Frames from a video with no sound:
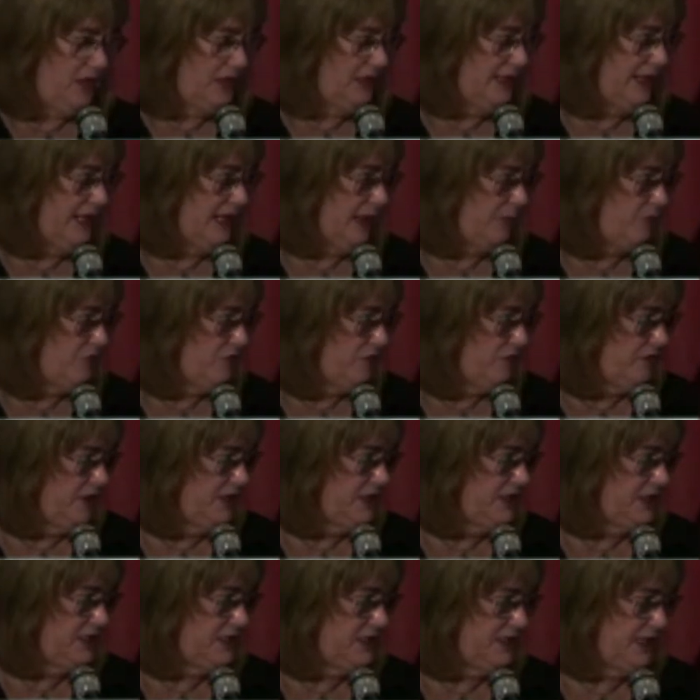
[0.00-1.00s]
cleanup
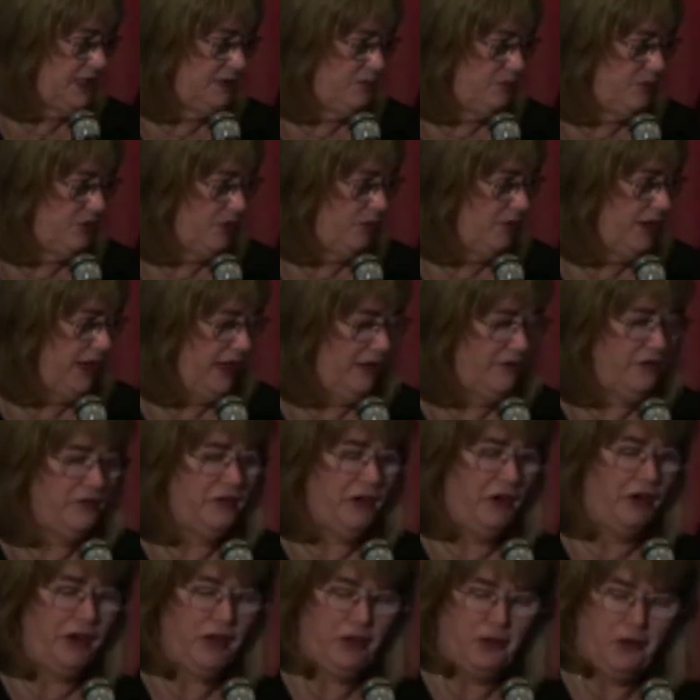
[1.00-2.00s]
graffiti team probably have a
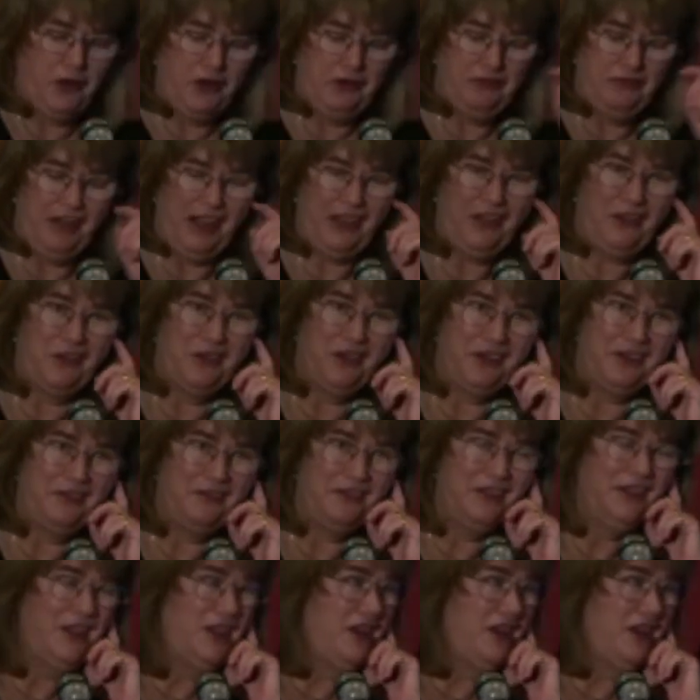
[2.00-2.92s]
very good record of,